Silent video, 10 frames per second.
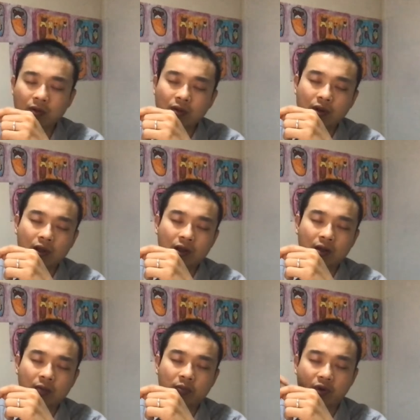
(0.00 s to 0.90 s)

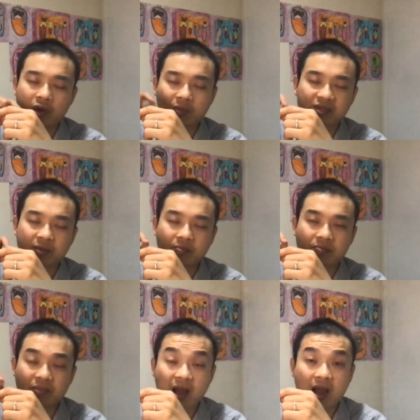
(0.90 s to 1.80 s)
built up some
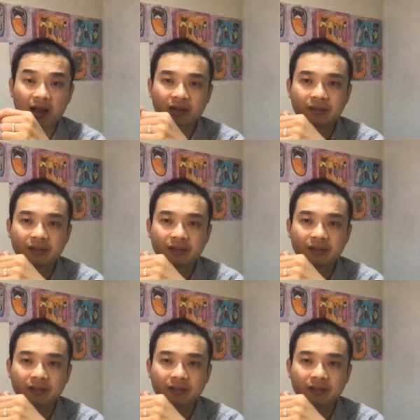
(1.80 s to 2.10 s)
plaque,